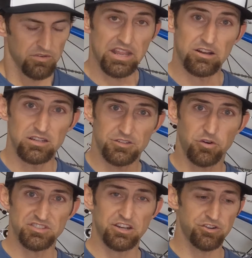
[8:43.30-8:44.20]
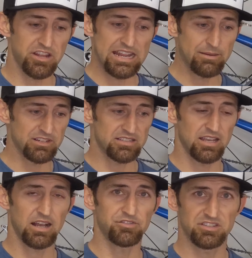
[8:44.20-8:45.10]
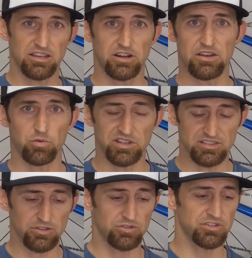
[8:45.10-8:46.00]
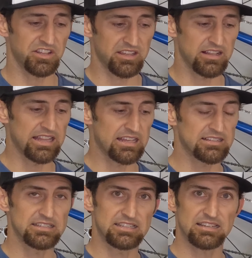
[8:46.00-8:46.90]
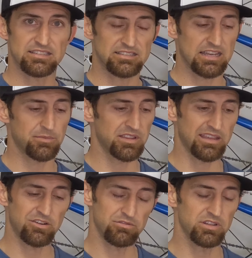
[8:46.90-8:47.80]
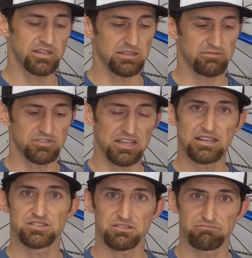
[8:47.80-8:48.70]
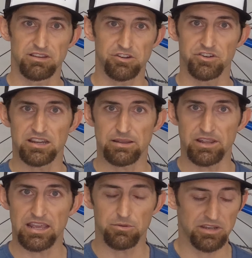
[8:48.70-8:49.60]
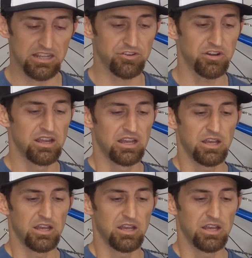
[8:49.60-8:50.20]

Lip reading: Now, as far as aerodynamics, obviously I don't have a wind tunnel or anything like that to test this helmet. They don't really say it's an aerodynamic helmet either.